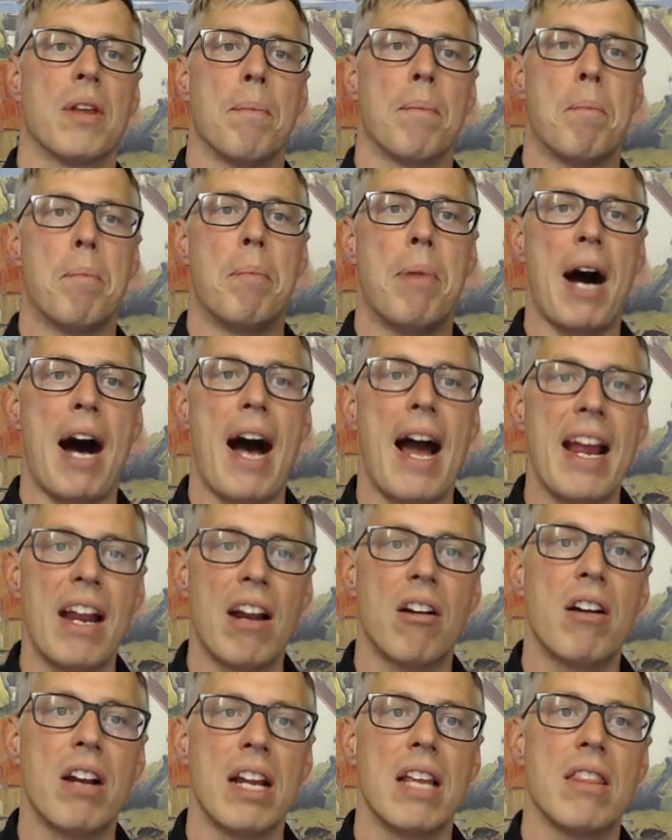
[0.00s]

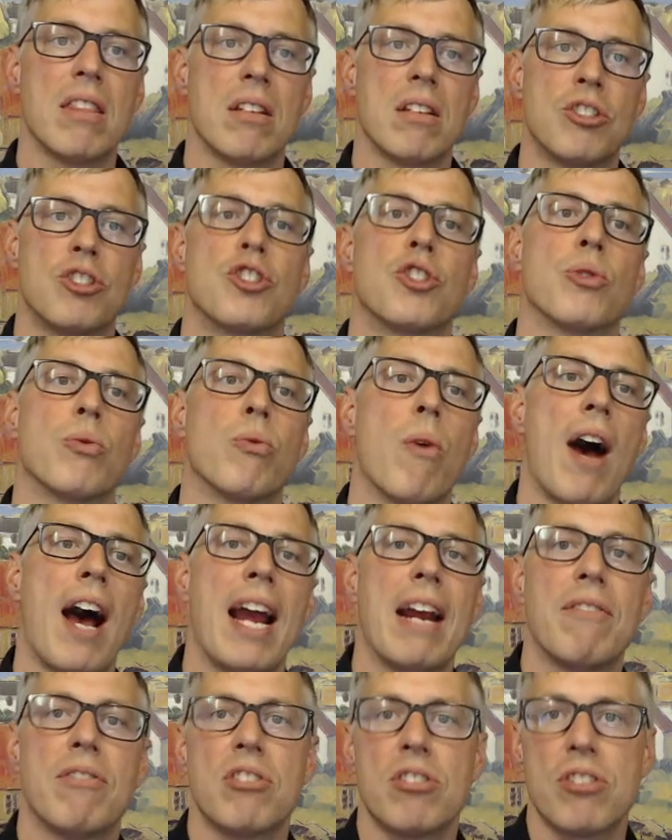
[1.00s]
buyer in the
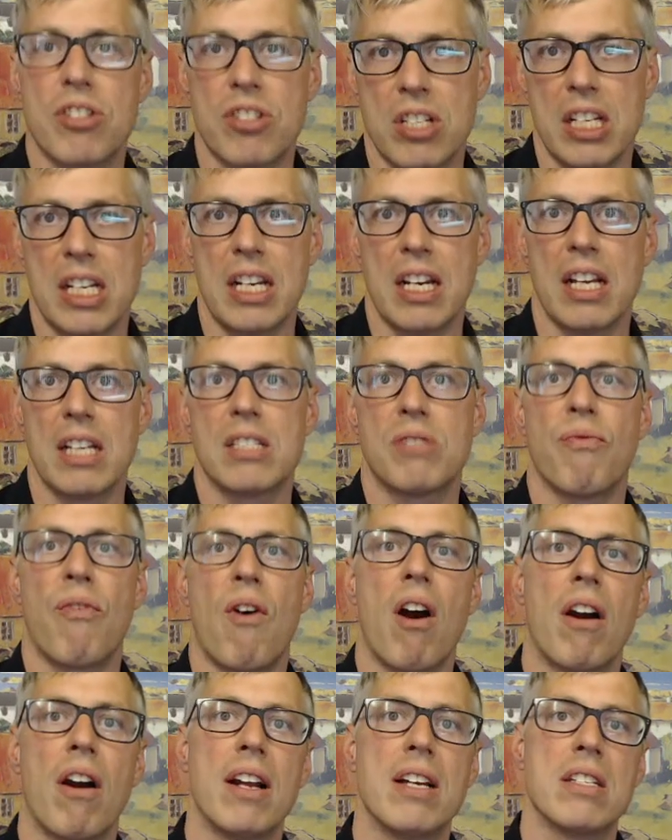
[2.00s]
driver's seat as
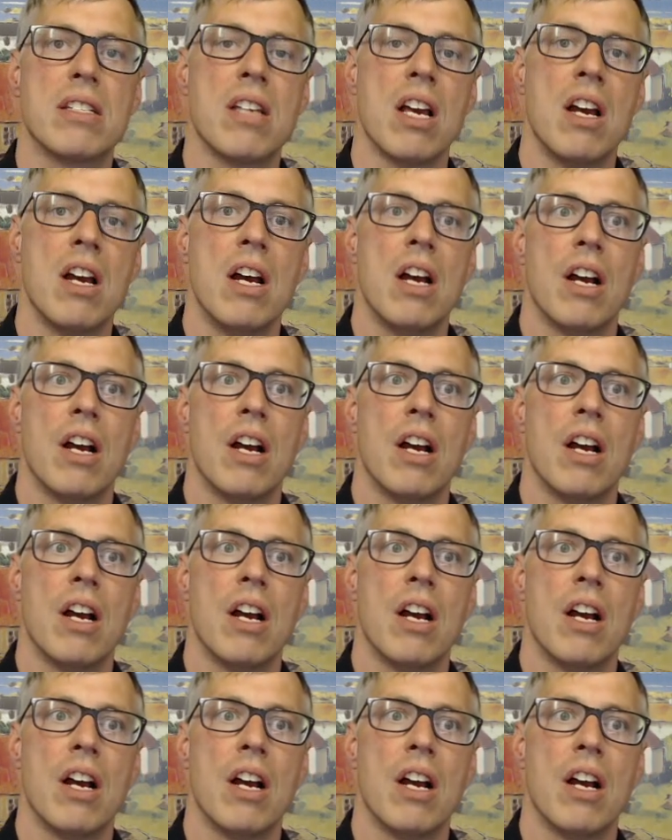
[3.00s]
far as